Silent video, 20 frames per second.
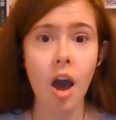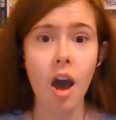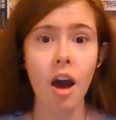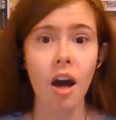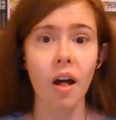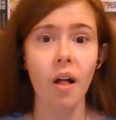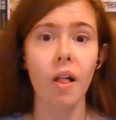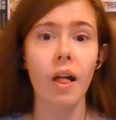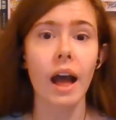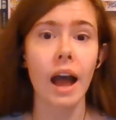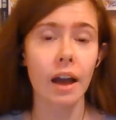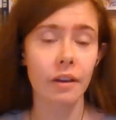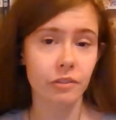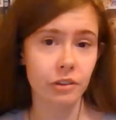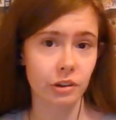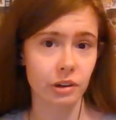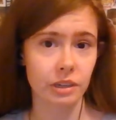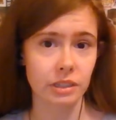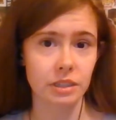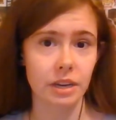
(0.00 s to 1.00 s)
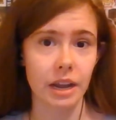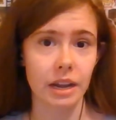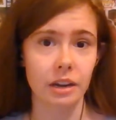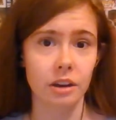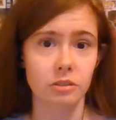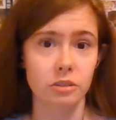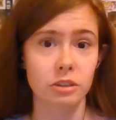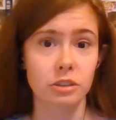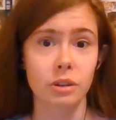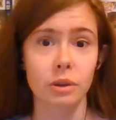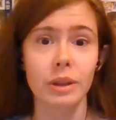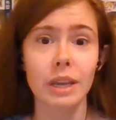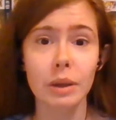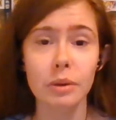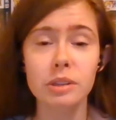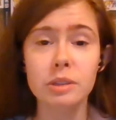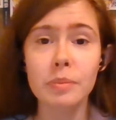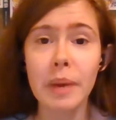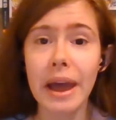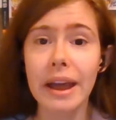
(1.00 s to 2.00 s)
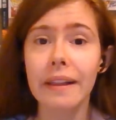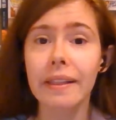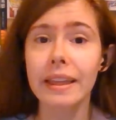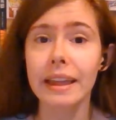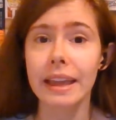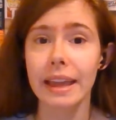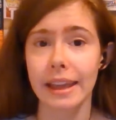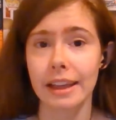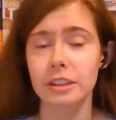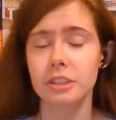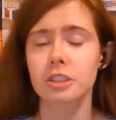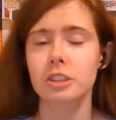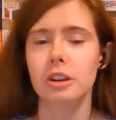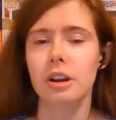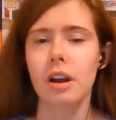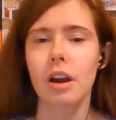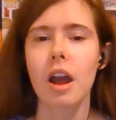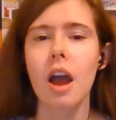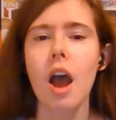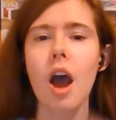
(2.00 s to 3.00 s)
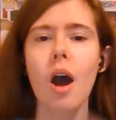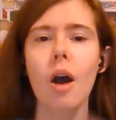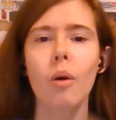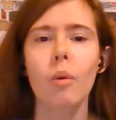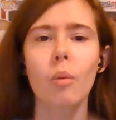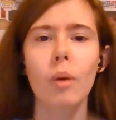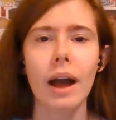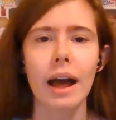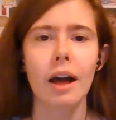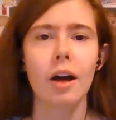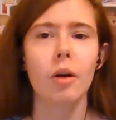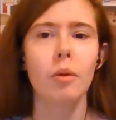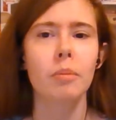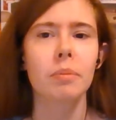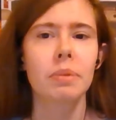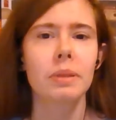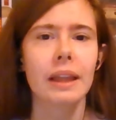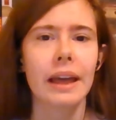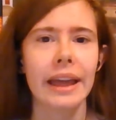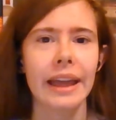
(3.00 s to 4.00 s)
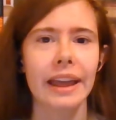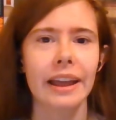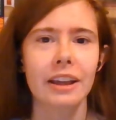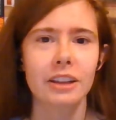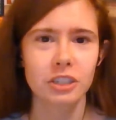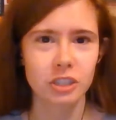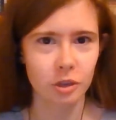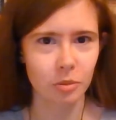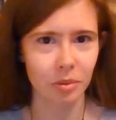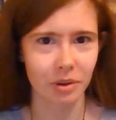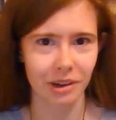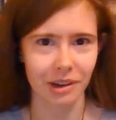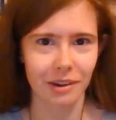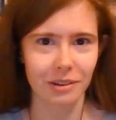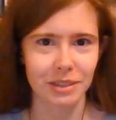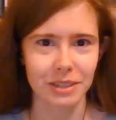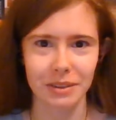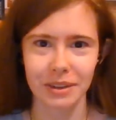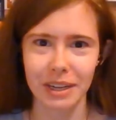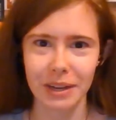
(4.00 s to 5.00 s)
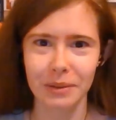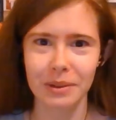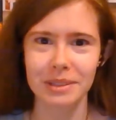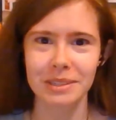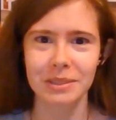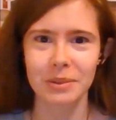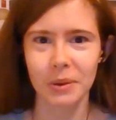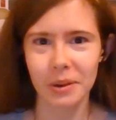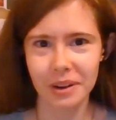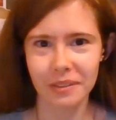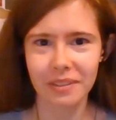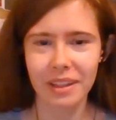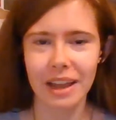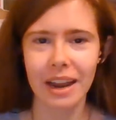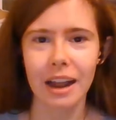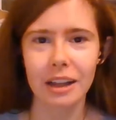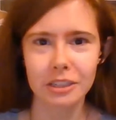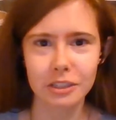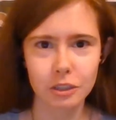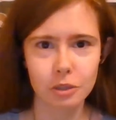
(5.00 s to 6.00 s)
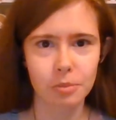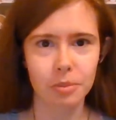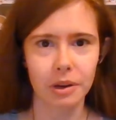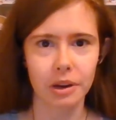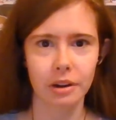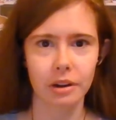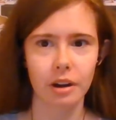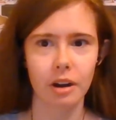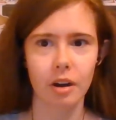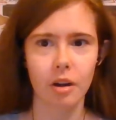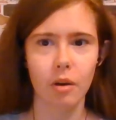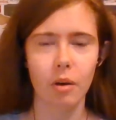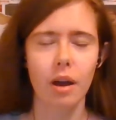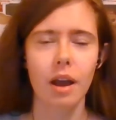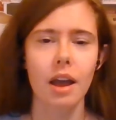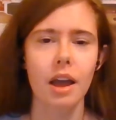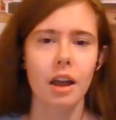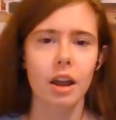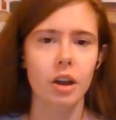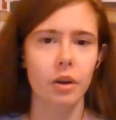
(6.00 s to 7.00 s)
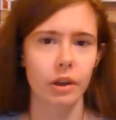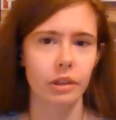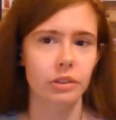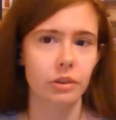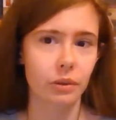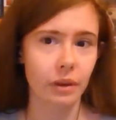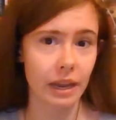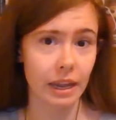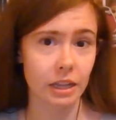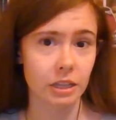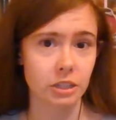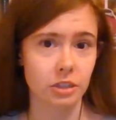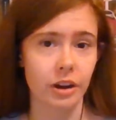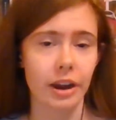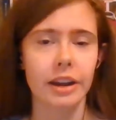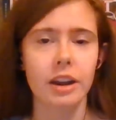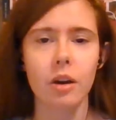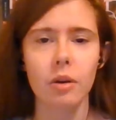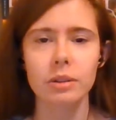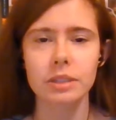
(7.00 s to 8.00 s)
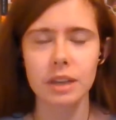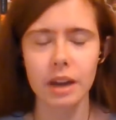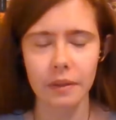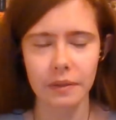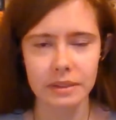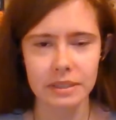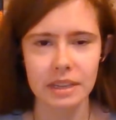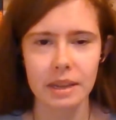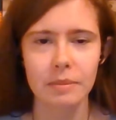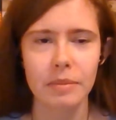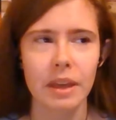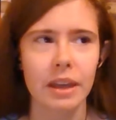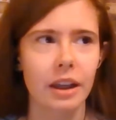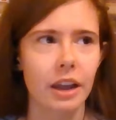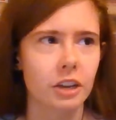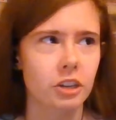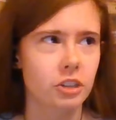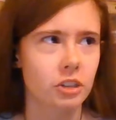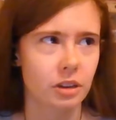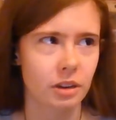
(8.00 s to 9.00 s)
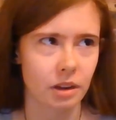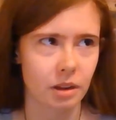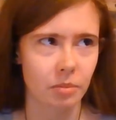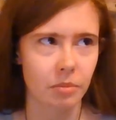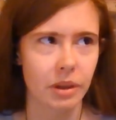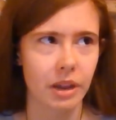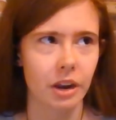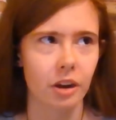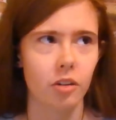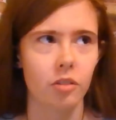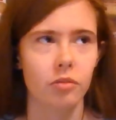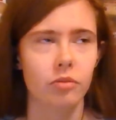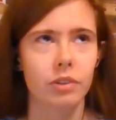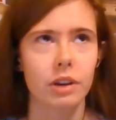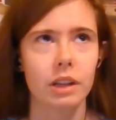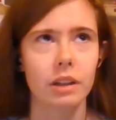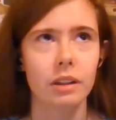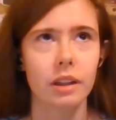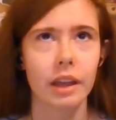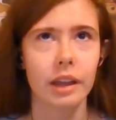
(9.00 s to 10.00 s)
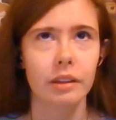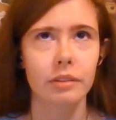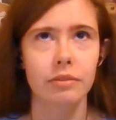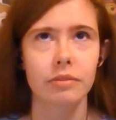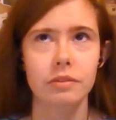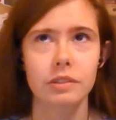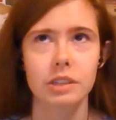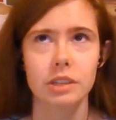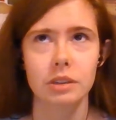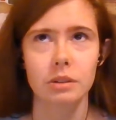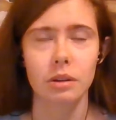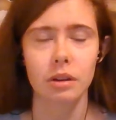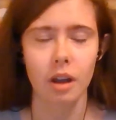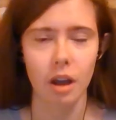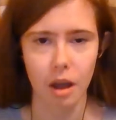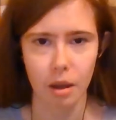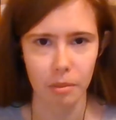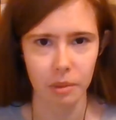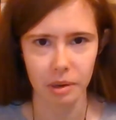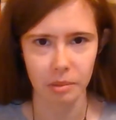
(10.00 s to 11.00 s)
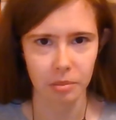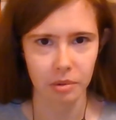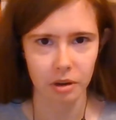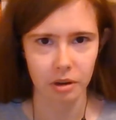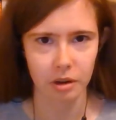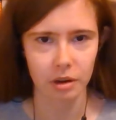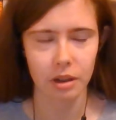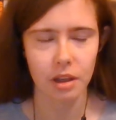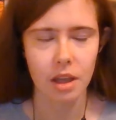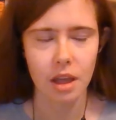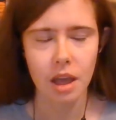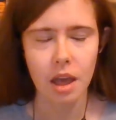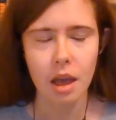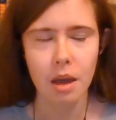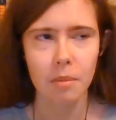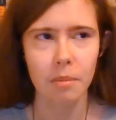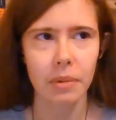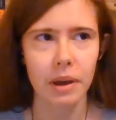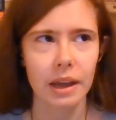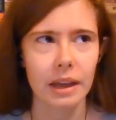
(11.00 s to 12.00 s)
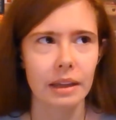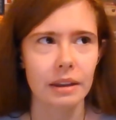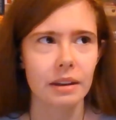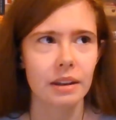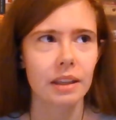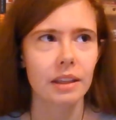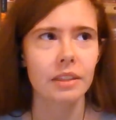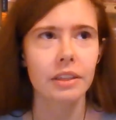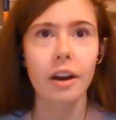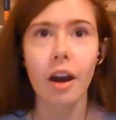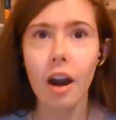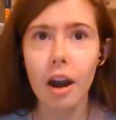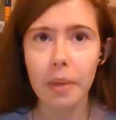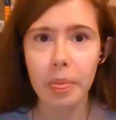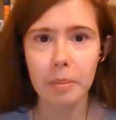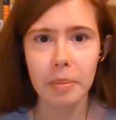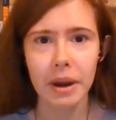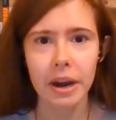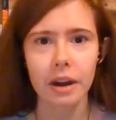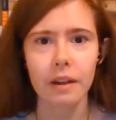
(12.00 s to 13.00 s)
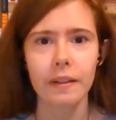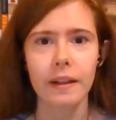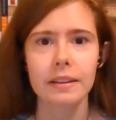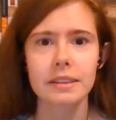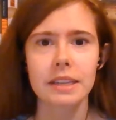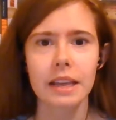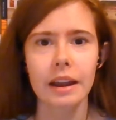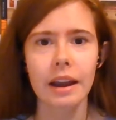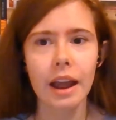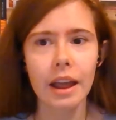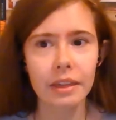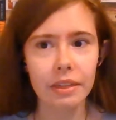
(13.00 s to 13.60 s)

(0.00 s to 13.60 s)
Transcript: all after his diagnosis. So he was battling cancer while playing a superhero. So he was sort of like a superhero going through cancer. I know it's not the same thing. I shouldn't compare real life to a comic book, but there are the parallels. And I